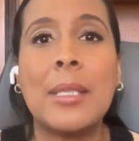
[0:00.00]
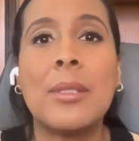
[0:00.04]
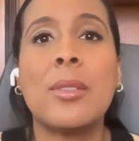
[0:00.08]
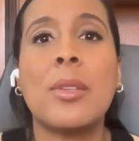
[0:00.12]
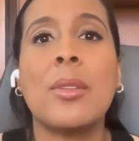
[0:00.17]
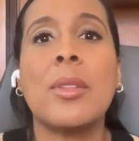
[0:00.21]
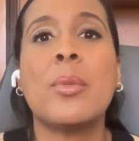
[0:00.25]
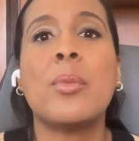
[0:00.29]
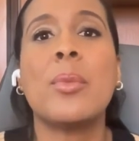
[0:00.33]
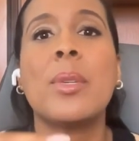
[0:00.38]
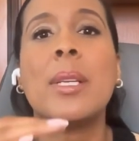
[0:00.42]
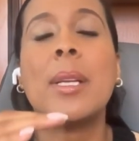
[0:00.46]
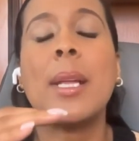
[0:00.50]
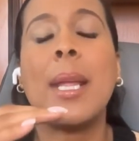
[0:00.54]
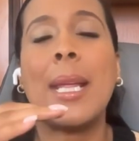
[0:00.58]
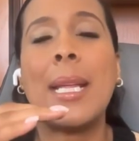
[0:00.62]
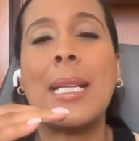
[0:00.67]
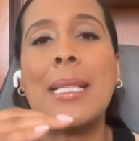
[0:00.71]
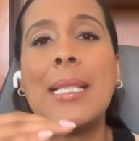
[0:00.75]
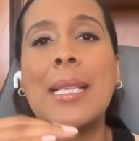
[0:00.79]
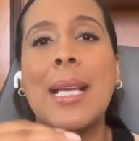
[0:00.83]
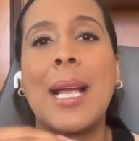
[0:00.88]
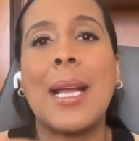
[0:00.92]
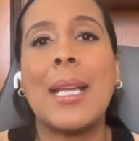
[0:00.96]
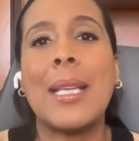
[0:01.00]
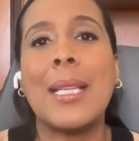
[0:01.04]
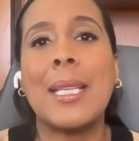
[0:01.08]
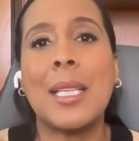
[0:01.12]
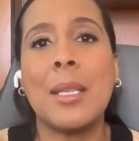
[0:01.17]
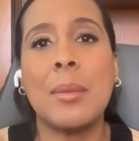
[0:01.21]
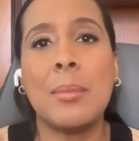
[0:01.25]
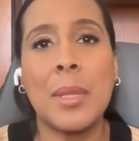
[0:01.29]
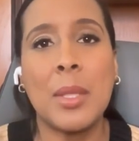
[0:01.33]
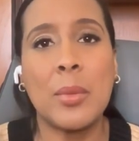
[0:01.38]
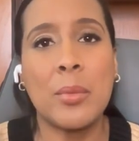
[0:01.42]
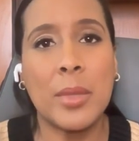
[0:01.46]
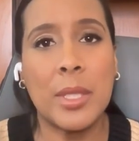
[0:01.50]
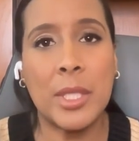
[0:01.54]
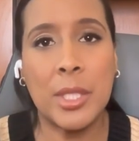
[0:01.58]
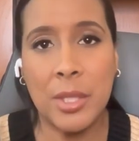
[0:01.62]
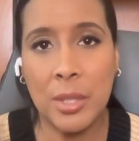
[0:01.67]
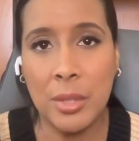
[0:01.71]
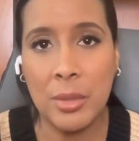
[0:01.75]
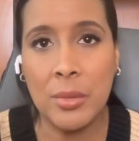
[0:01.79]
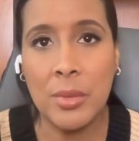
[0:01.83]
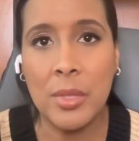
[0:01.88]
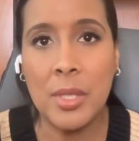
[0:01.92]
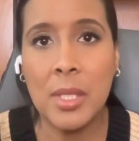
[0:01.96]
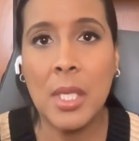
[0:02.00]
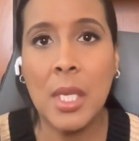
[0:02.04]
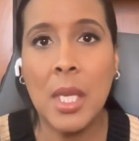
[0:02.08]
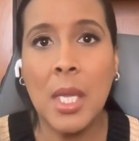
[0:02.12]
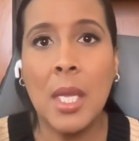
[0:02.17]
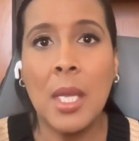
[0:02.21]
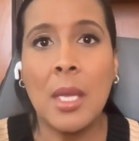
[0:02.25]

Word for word: so the re- anxiety can be reduced